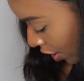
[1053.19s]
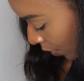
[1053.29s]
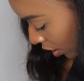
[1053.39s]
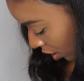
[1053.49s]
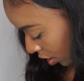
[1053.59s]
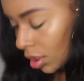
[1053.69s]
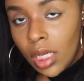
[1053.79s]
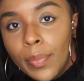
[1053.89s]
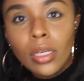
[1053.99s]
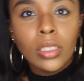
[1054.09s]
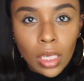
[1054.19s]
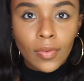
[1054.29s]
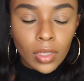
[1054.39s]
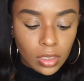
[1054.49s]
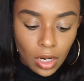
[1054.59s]
Because better safe
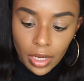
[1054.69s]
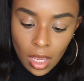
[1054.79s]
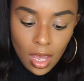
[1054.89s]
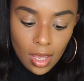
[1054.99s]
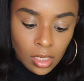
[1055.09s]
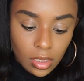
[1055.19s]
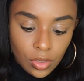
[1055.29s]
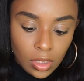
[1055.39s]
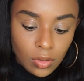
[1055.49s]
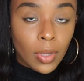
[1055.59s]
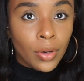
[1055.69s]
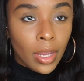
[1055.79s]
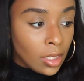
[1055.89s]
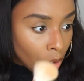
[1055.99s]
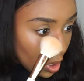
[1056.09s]
than sorry. And this is a translucent powder. It
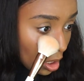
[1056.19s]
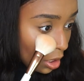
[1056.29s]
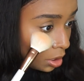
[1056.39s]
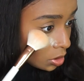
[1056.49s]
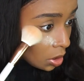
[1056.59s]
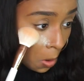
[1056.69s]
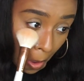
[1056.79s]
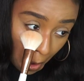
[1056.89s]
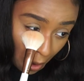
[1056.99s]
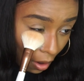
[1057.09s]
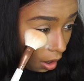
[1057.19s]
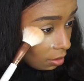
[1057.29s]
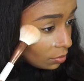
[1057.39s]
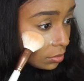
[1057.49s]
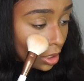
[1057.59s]
has no color. So,
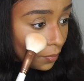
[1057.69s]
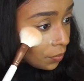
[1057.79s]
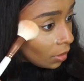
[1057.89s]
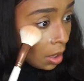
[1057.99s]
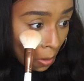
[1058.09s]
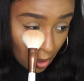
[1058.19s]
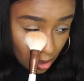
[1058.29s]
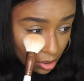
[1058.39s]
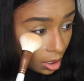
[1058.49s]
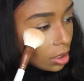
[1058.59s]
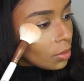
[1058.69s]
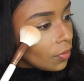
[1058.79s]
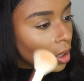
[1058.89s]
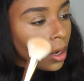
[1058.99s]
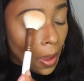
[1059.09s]
yeah. Because, like I said
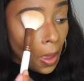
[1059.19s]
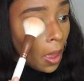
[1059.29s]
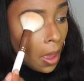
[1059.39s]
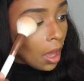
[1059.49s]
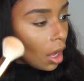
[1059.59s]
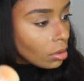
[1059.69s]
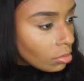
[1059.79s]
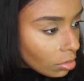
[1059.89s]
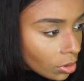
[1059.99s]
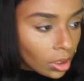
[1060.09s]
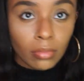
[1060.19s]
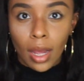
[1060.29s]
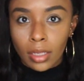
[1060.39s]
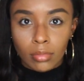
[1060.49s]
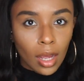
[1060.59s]
before, you see,
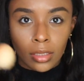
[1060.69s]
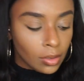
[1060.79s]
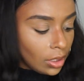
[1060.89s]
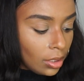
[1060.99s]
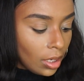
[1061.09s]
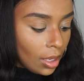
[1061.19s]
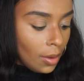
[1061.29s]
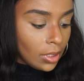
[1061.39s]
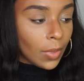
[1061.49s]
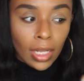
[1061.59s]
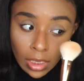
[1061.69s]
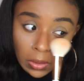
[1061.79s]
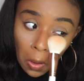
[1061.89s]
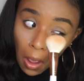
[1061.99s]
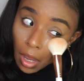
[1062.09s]
my eyelids already done did it. That's my eyelid.
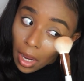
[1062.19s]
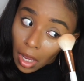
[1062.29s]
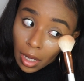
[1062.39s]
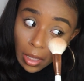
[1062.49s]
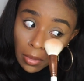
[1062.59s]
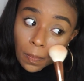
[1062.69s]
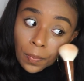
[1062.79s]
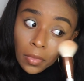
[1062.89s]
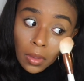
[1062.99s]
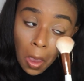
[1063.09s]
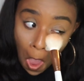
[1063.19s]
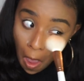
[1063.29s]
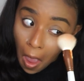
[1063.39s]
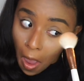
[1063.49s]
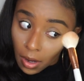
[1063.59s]
So, okay, I can't blame it.
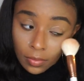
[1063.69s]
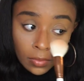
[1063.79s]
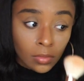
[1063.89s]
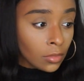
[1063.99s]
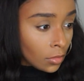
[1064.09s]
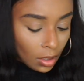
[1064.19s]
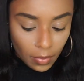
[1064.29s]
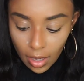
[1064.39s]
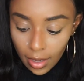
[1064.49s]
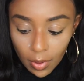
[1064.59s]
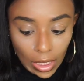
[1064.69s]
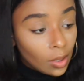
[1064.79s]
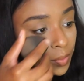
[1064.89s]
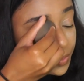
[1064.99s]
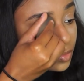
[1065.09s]
But I am going
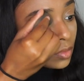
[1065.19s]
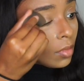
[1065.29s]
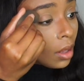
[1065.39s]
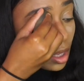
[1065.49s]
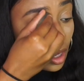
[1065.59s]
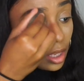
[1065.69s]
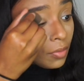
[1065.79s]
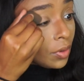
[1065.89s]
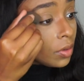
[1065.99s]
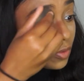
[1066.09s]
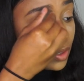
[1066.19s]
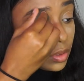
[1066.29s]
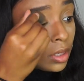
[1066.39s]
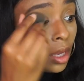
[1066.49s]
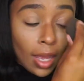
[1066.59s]
out. And I
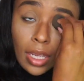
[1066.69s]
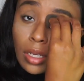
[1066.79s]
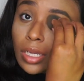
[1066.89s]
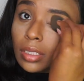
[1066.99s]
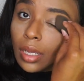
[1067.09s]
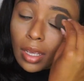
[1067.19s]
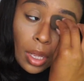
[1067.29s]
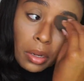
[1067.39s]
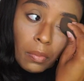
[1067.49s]
refuse. I can't look crazy. I can't.